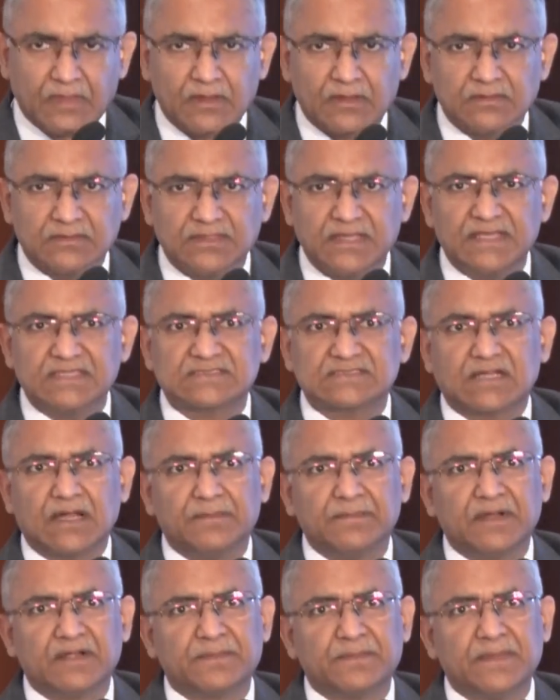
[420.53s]
these
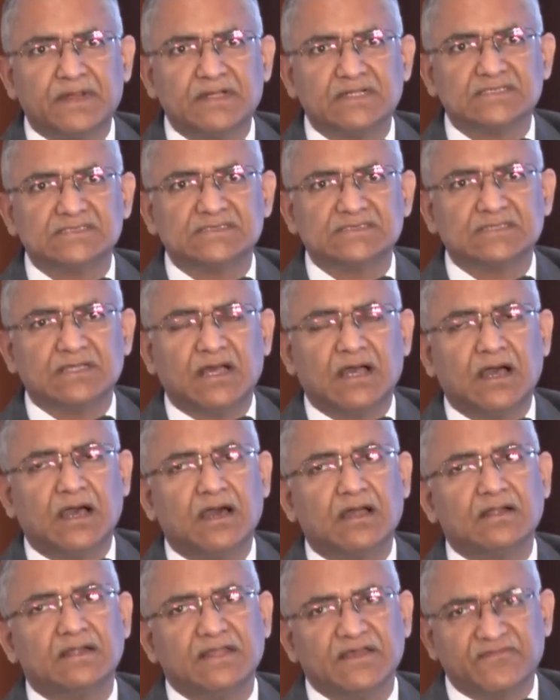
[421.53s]
commitments
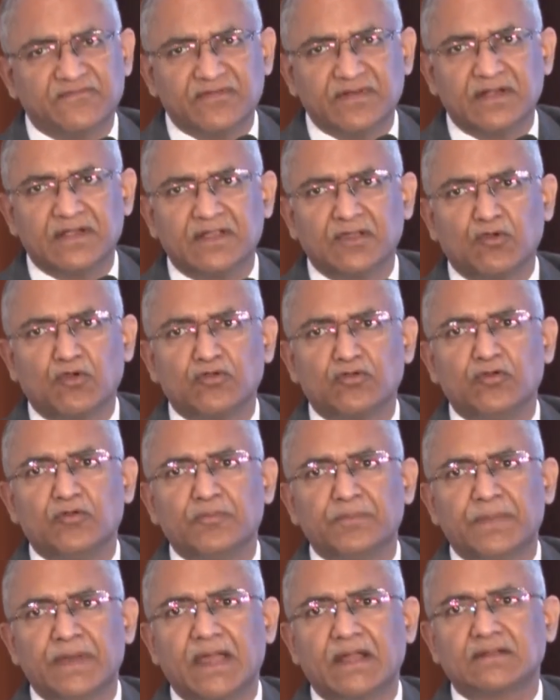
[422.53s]
are definitely going to
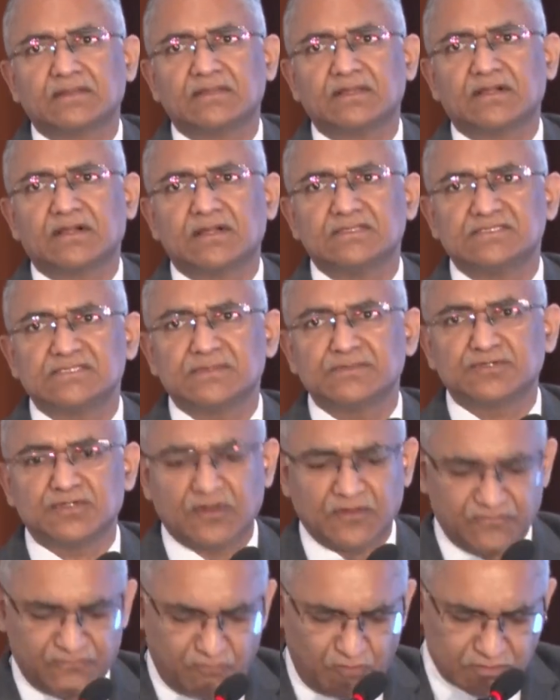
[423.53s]
impact the consumption
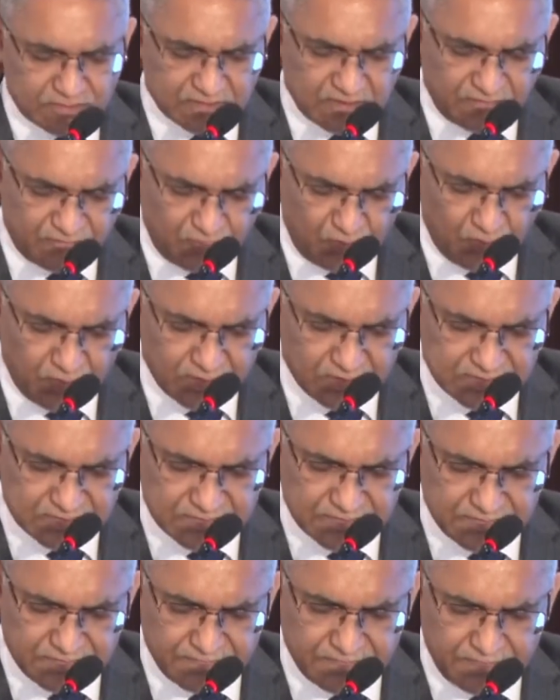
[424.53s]
of fossil
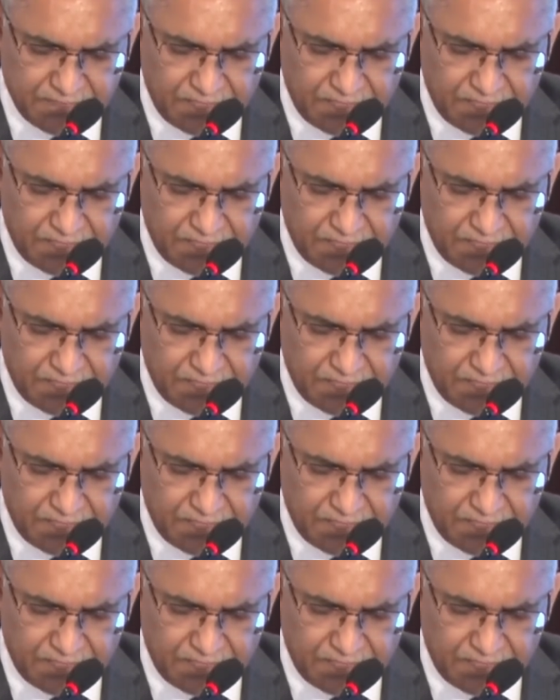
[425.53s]
fuels